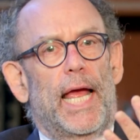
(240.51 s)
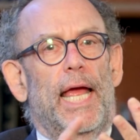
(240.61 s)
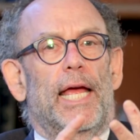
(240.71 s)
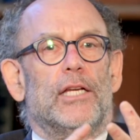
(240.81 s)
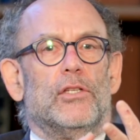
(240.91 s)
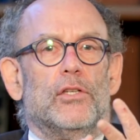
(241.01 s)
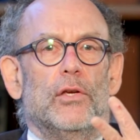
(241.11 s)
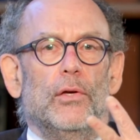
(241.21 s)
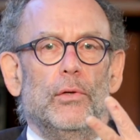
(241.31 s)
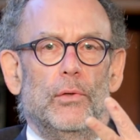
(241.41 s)
and
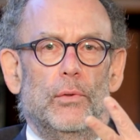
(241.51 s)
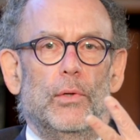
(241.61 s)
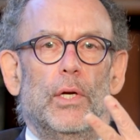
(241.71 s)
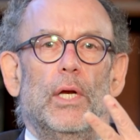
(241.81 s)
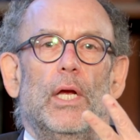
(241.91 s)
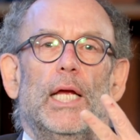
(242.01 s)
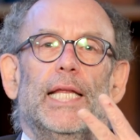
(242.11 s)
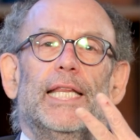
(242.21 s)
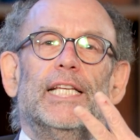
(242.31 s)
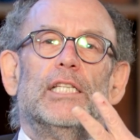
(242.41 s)
2,
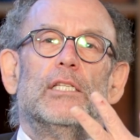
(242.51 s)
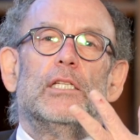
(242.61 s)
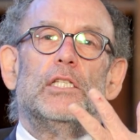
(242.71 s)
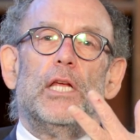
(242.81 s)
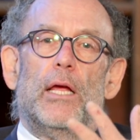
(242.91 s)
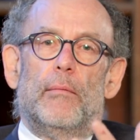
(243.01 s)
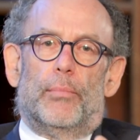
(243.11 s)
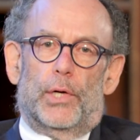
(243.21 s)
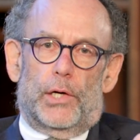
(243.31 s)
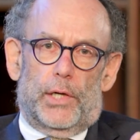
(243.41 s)
this is a
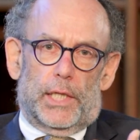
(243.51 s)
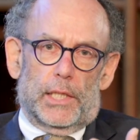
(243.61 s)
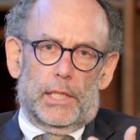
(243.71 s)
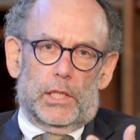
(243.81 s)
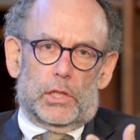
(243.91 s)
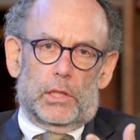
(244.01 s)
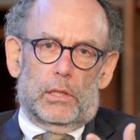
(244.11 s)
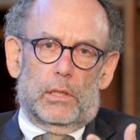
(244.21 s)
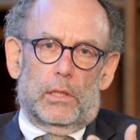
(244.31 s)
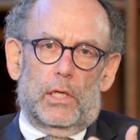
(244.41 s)
temporary condition.
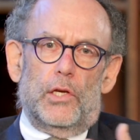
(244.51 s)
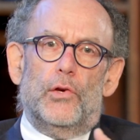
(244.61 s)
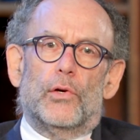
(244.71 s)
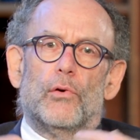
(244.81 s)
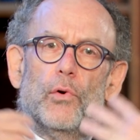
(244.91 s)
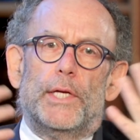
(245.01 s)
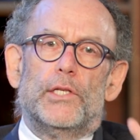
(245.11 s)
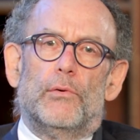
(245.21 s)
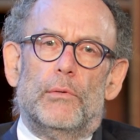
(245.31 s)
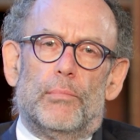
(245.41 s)
You're going
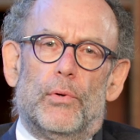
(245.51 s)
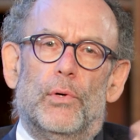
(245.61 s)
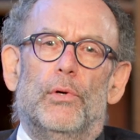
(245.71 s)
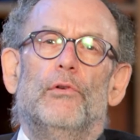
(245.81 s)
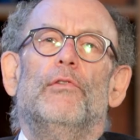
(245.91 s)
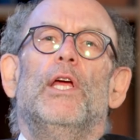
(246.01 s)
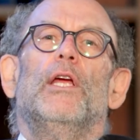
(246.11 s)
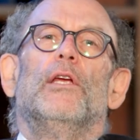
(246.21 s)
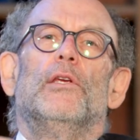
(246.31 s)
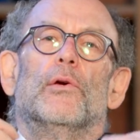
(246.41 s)
to improve,
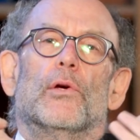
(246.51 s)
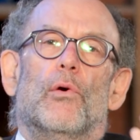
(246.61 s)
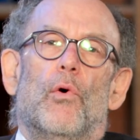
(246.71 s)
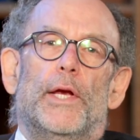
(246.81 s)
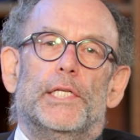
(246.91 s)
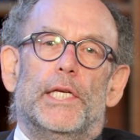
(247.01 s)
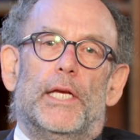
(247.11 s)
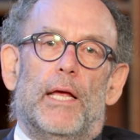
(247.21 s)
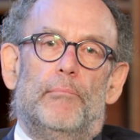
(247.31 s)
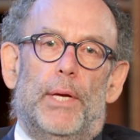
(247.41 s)
you're going to
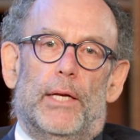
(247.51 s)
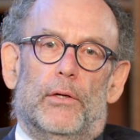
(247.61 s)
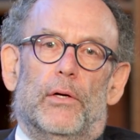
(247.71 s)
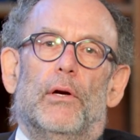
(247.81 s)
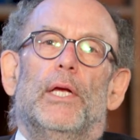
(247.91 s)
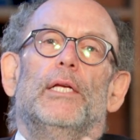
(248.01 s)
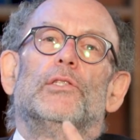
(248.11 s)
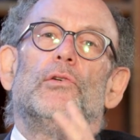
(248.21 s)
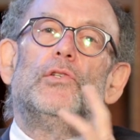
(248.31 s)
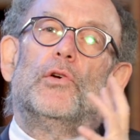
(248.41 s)
get better.
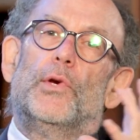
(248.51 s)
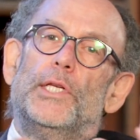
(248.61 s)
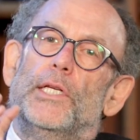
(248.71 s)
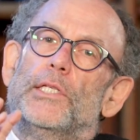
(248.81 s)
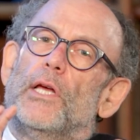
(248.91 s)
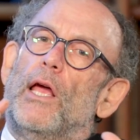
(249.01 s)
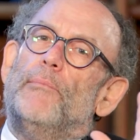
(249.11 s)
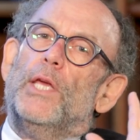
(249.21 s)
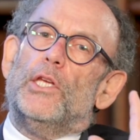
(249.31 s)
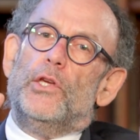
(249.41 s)
So during the
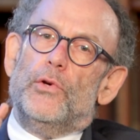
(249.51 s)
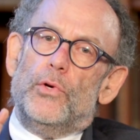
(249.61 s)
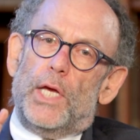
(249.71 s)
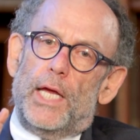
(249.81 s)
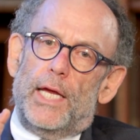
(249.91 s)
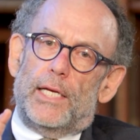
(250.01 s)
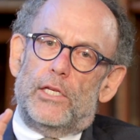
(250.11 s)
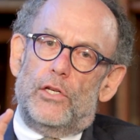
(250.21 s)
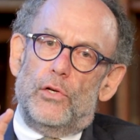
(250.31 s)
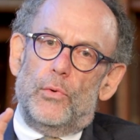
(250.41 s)
time that you
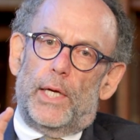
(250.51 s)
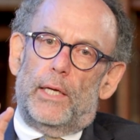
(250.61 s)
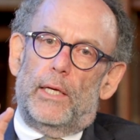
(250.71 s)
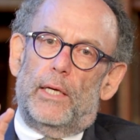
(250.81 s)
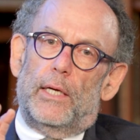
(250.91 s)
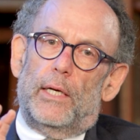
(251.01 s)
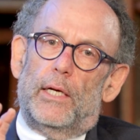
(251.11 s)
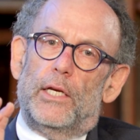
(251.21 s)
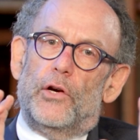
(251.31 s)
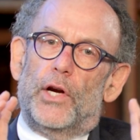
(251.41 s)
can't do it,
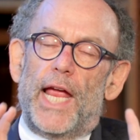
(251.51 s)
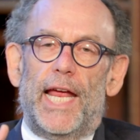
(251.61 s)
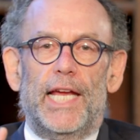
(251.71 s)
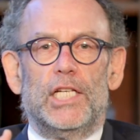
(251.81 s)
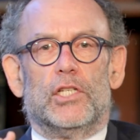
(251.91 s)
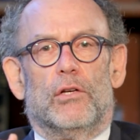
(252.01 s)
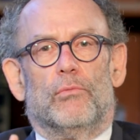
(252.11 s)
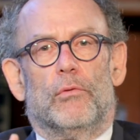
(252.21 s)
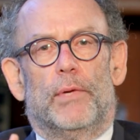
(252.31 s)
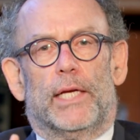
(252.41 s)
your agent
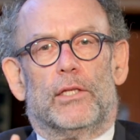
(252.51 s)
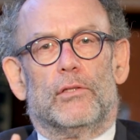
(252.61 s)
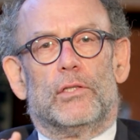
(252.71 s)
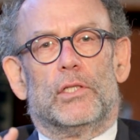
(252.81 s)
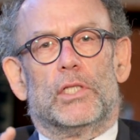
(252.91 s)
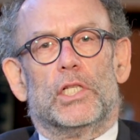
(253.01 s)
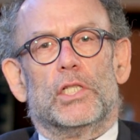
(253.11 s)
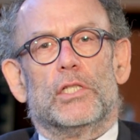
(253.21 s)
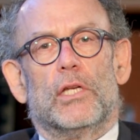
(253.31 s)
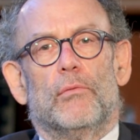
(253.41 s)
will make those
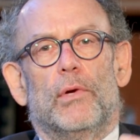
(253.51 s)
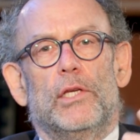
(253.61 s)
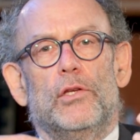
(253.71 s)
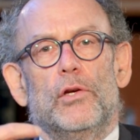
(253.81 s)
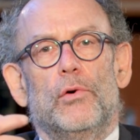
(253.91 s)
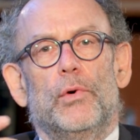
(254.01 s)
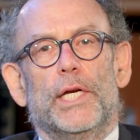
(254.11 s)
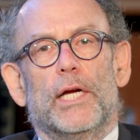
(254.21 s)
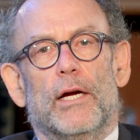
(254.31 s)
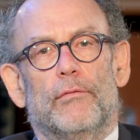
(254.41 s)
decisions, and when you
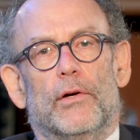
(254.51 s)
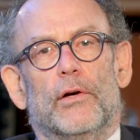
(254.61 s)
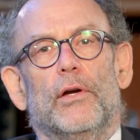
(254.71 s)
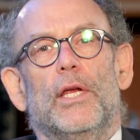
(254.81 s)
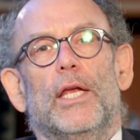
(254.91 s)
recover,